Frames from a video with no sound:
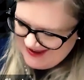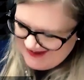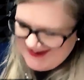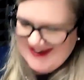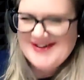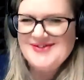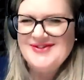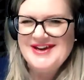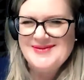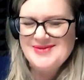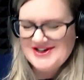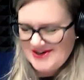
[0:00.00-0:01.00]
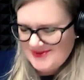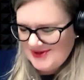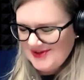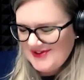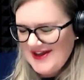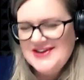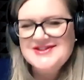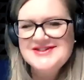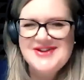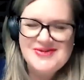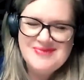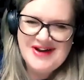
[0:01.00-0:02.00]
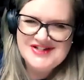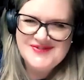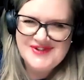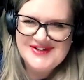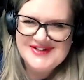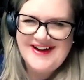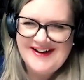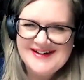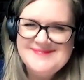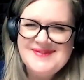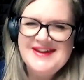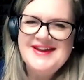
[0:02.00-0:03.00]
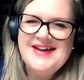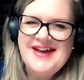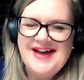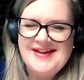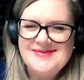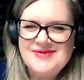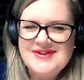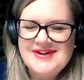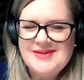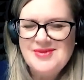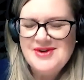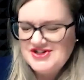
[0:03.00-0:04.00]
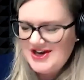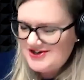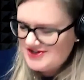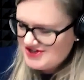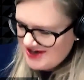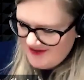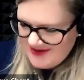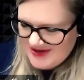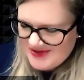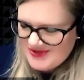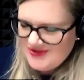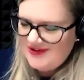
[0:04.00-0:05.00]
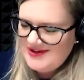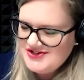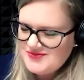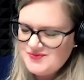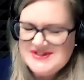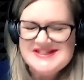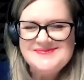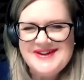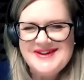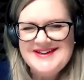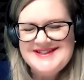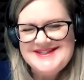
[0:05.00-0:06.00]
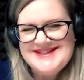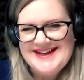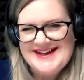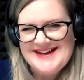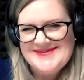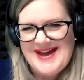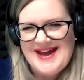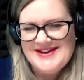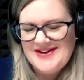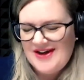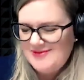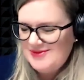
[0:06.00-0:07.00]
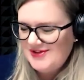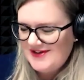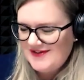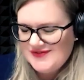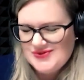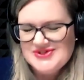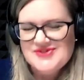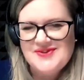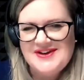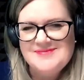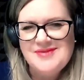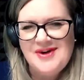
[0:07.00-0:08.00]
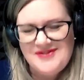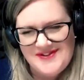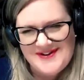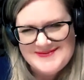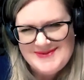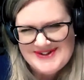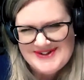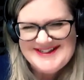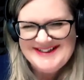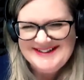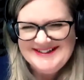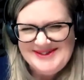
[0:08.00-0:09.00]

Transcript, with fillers: Yeah, really appreciate. It. Well, look, thank you so much for your time. Uh, really appreciate you sharing your knowledge and wisdom with us. Um, and I'm looking forward to reading both of those books.